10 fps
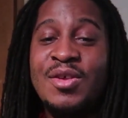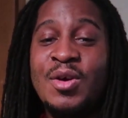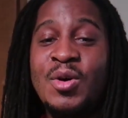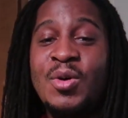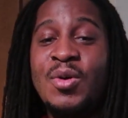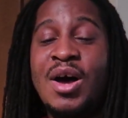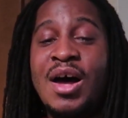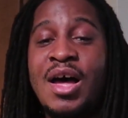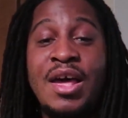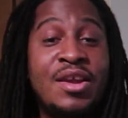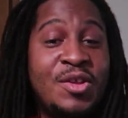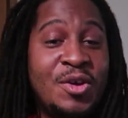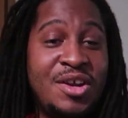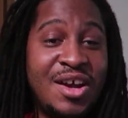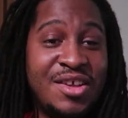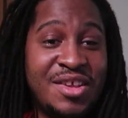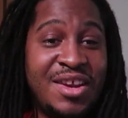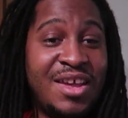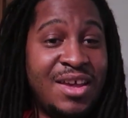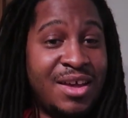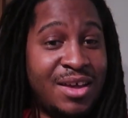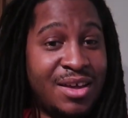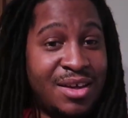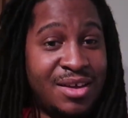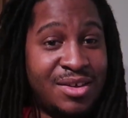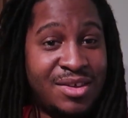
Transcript: So, and the Dirty Dozen is